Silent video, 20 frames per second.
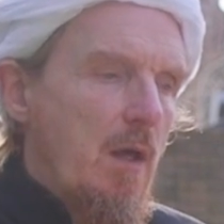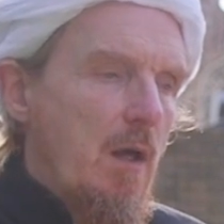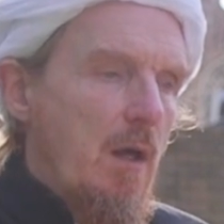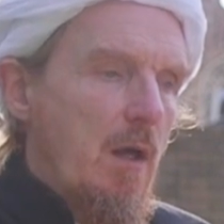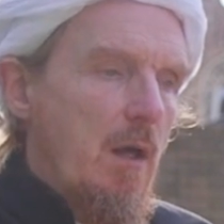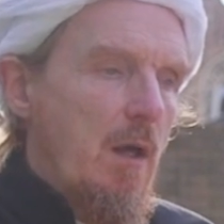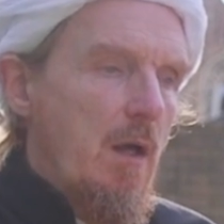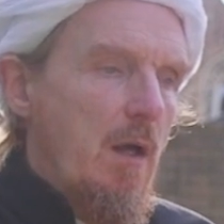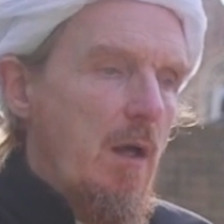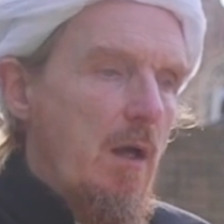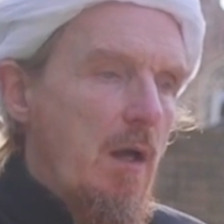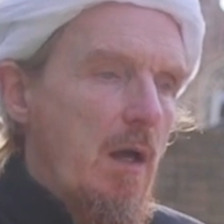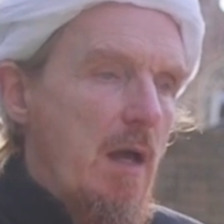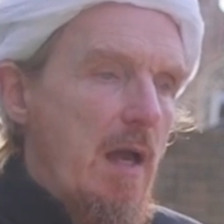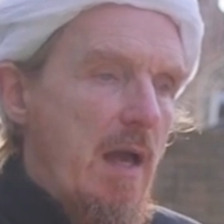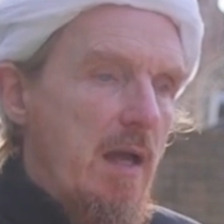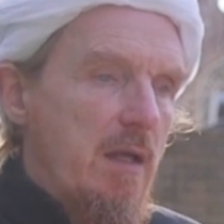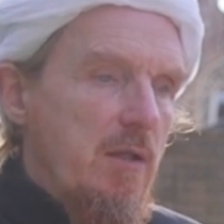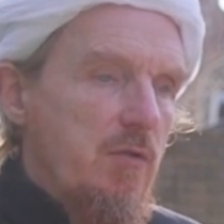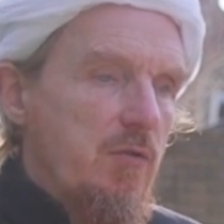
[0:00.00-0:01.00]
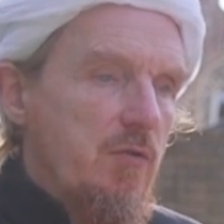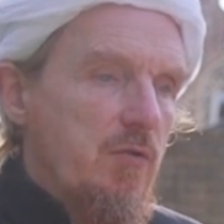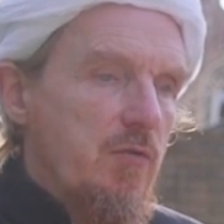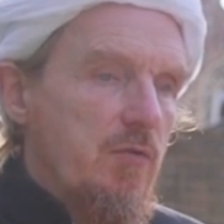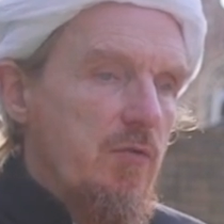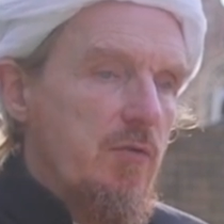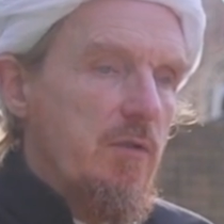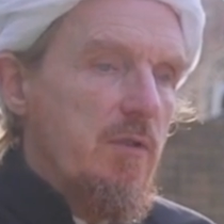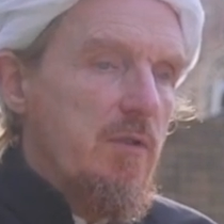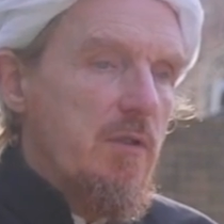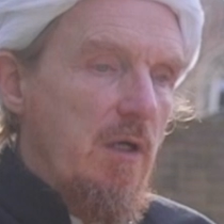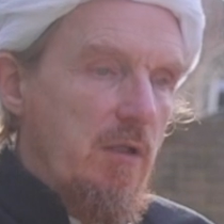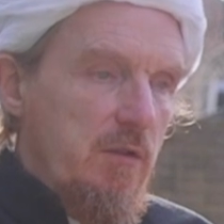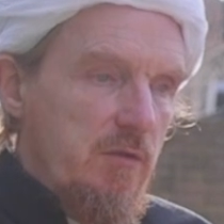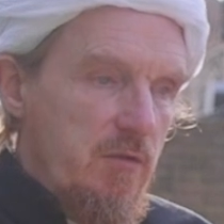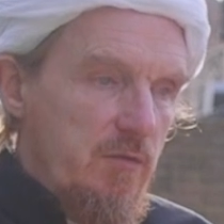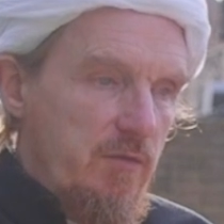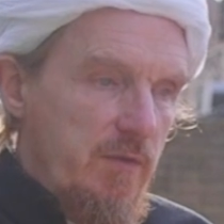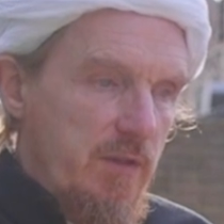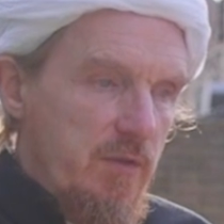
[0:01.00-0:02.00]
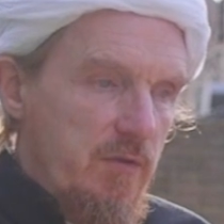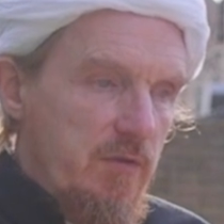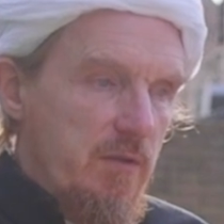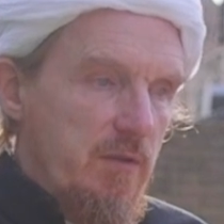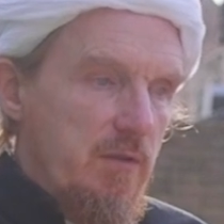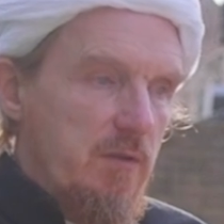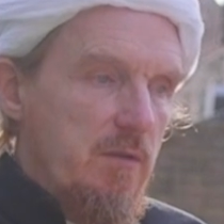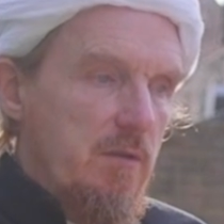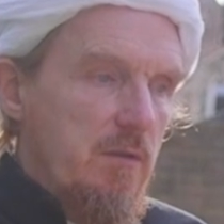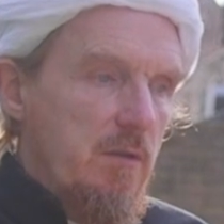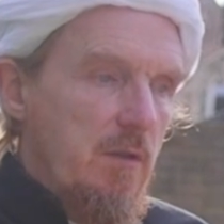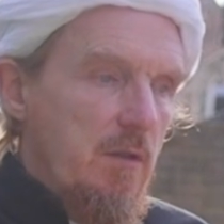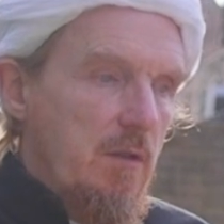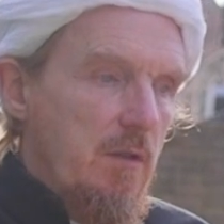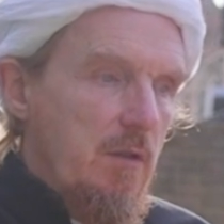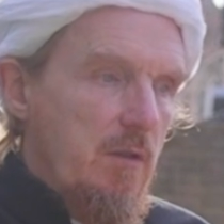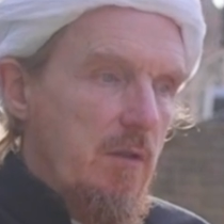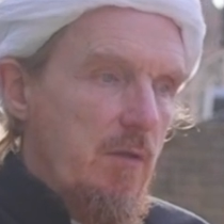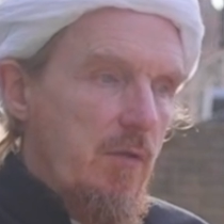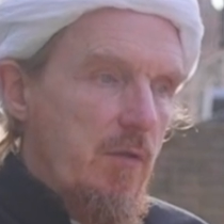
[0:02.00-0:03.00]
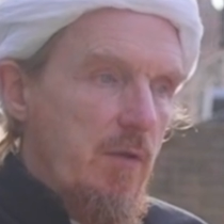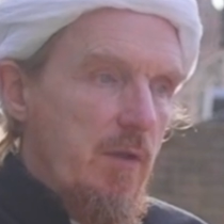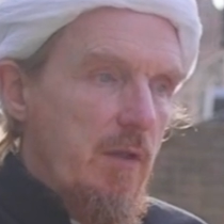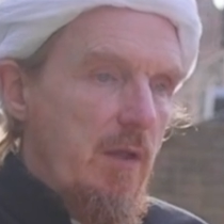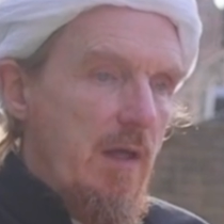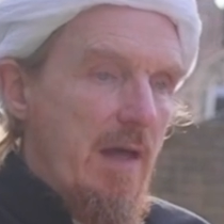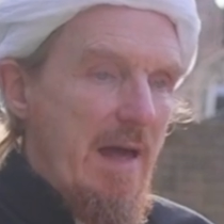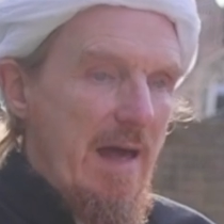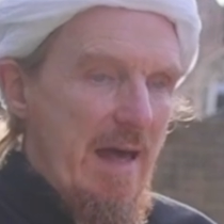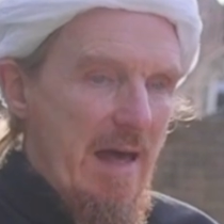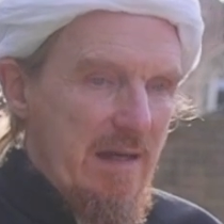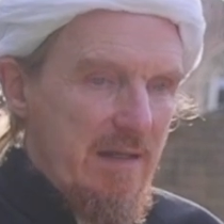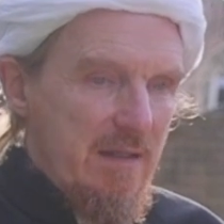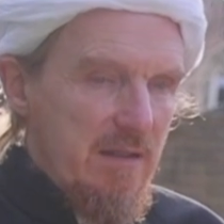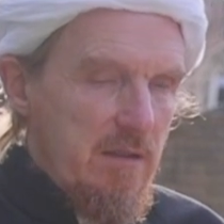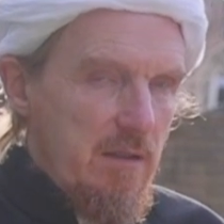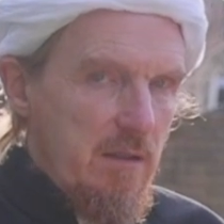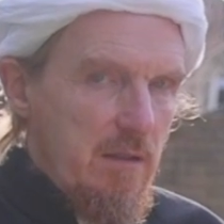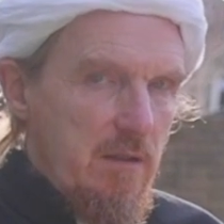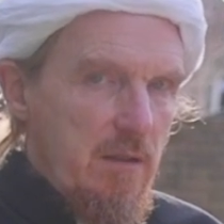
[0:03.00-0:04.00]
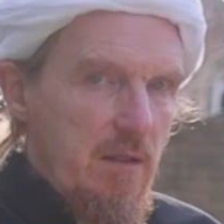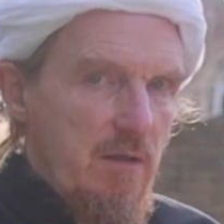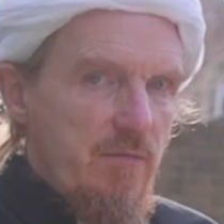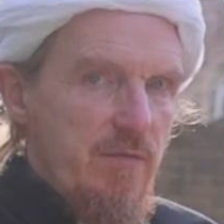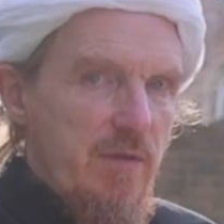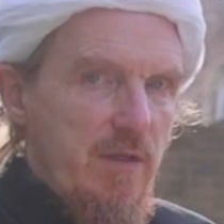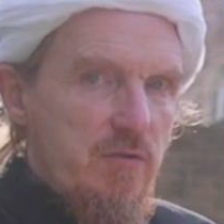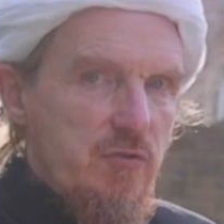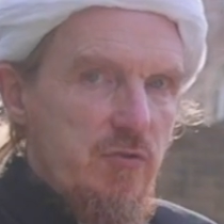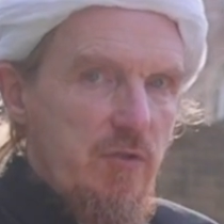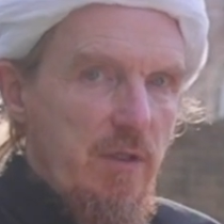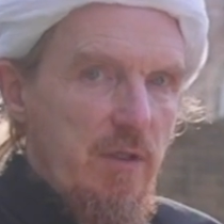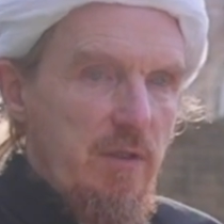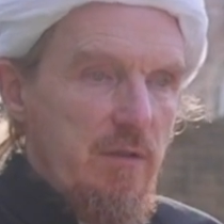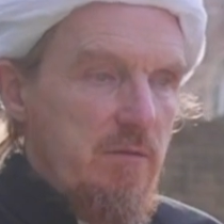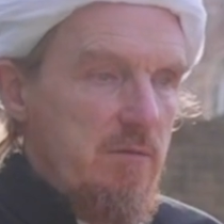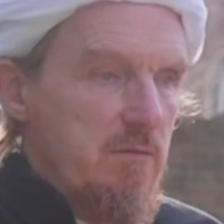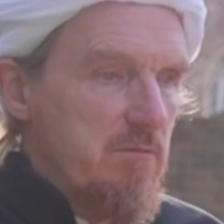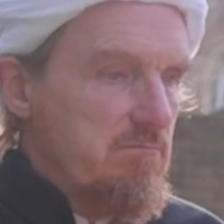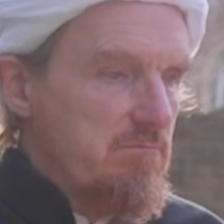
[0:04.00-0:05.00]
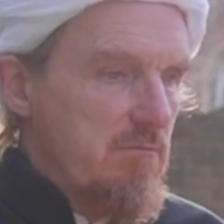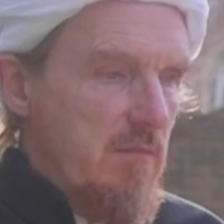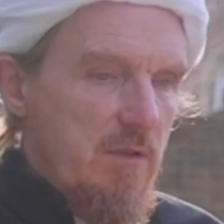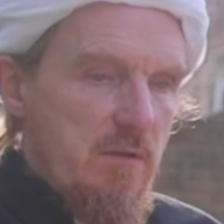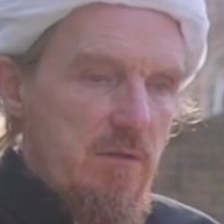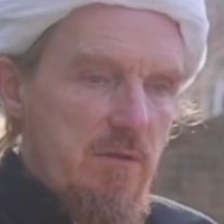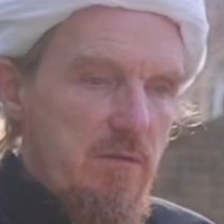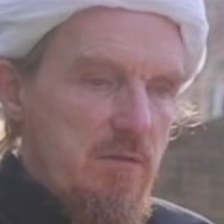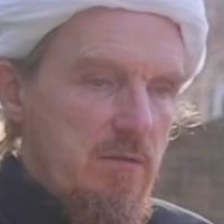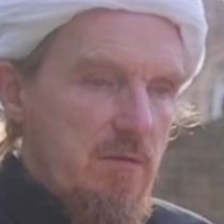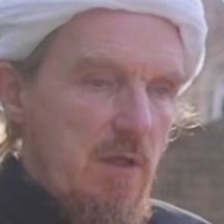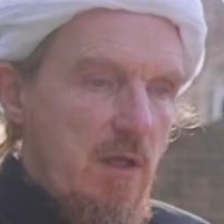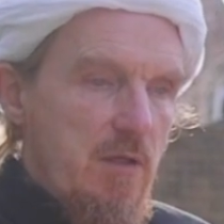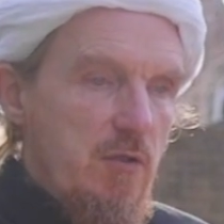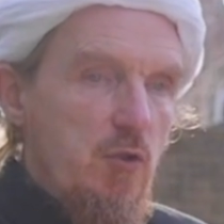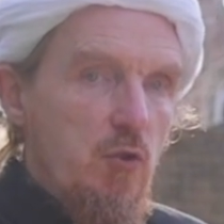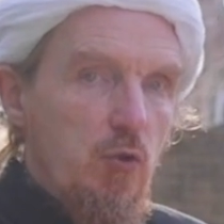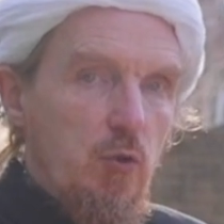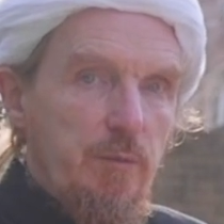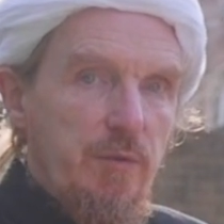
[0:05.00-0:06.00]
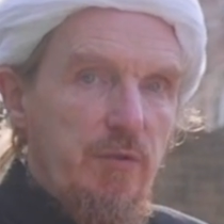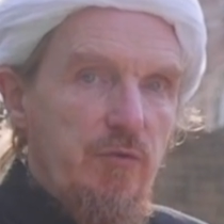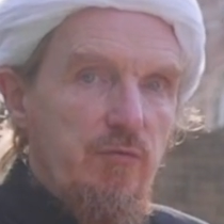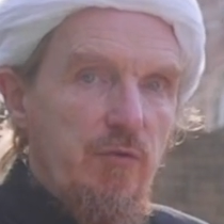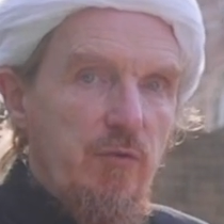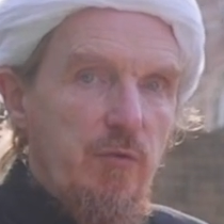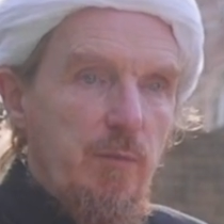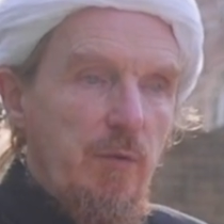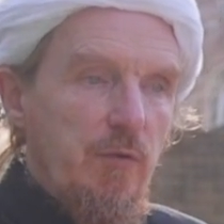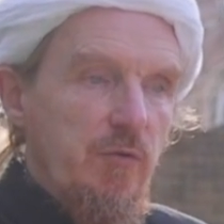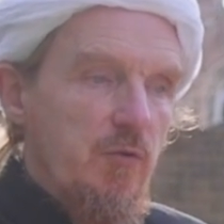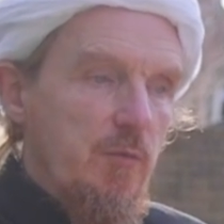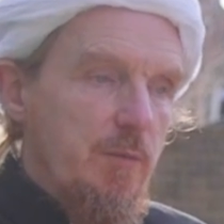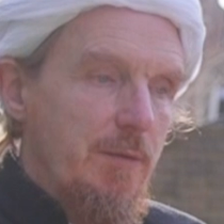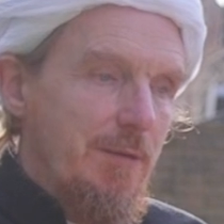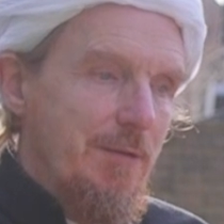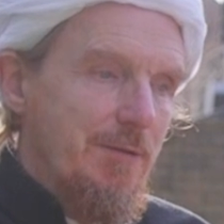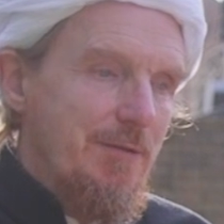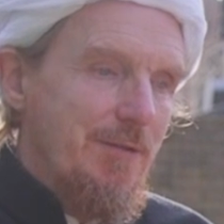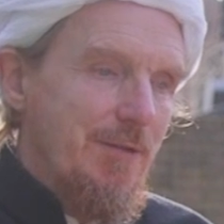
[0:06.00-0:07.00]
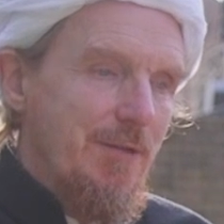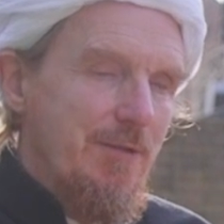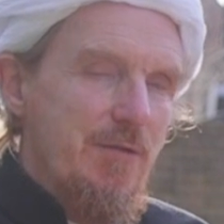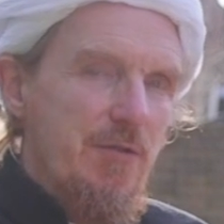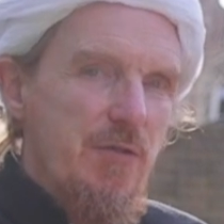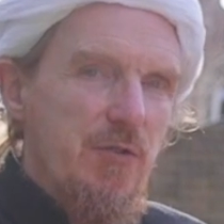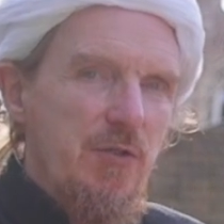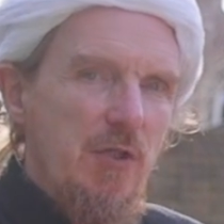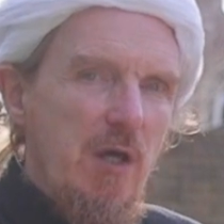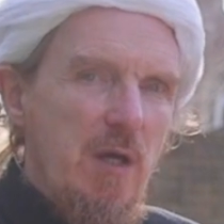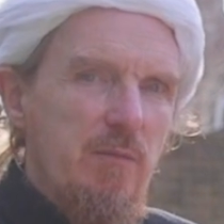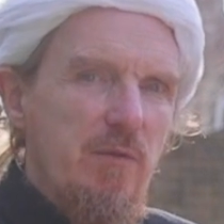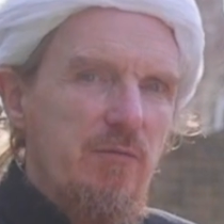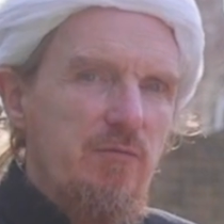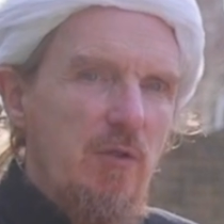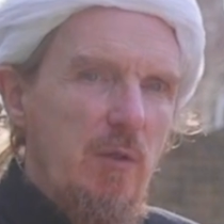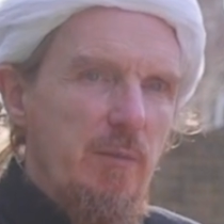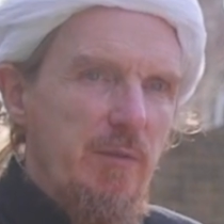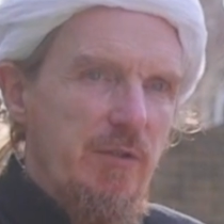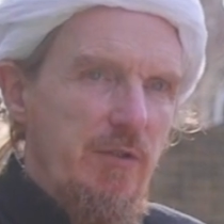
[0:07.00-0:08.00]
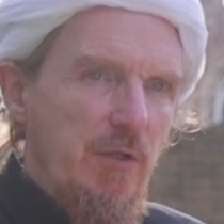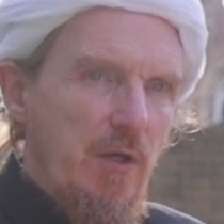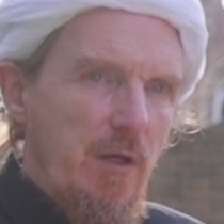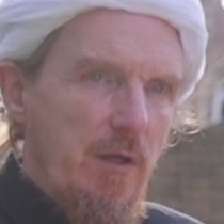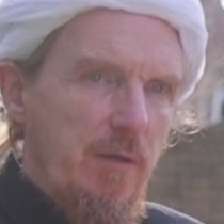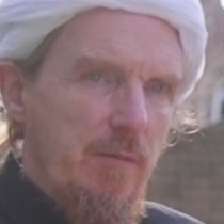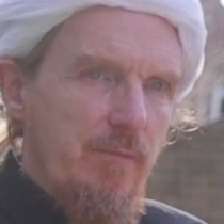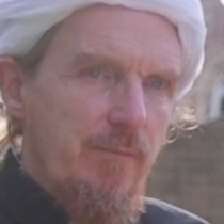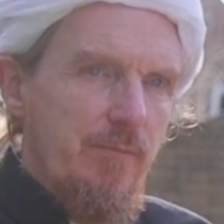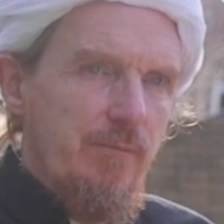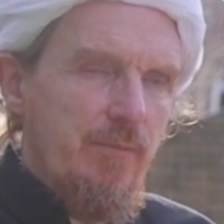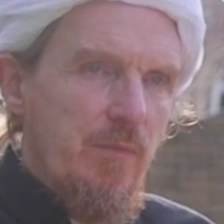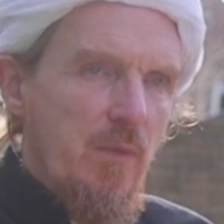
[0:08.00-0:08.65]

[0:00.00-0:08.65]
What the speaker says: And cultivating the akhirah of that child is an enormous responsibility. And in the time of Ramadan,